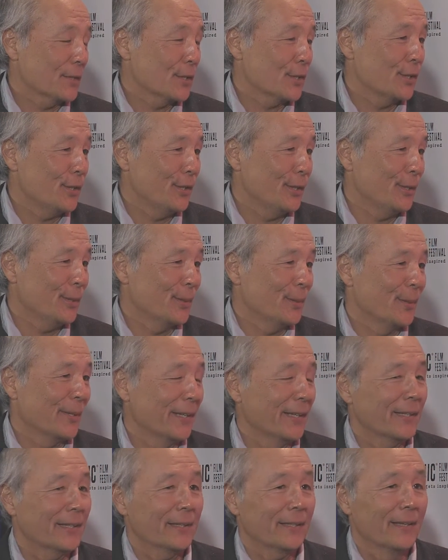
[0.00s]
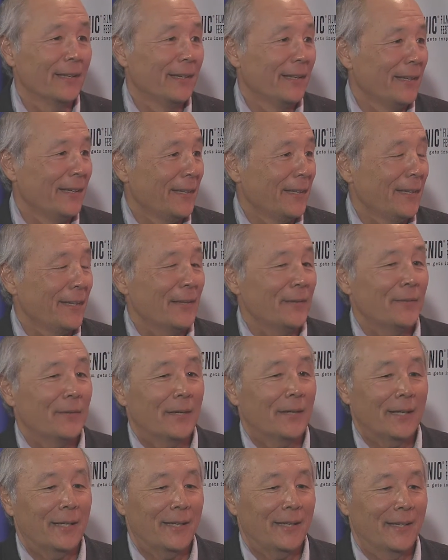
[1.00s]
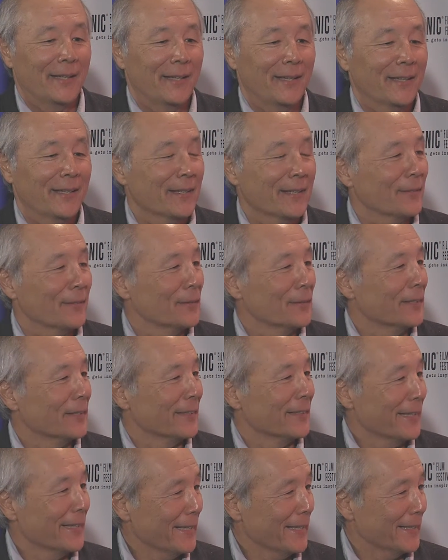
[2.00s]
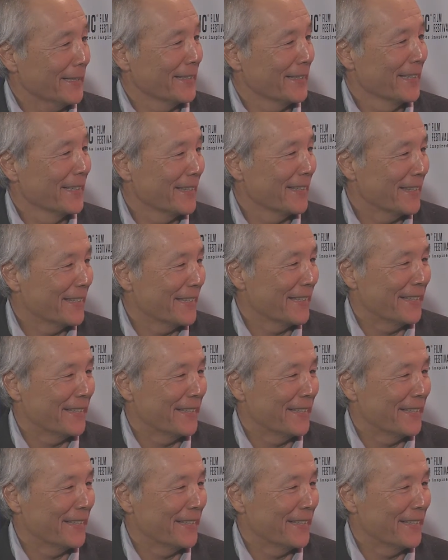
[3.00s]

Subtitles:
afternoon, and if I give a little hint, then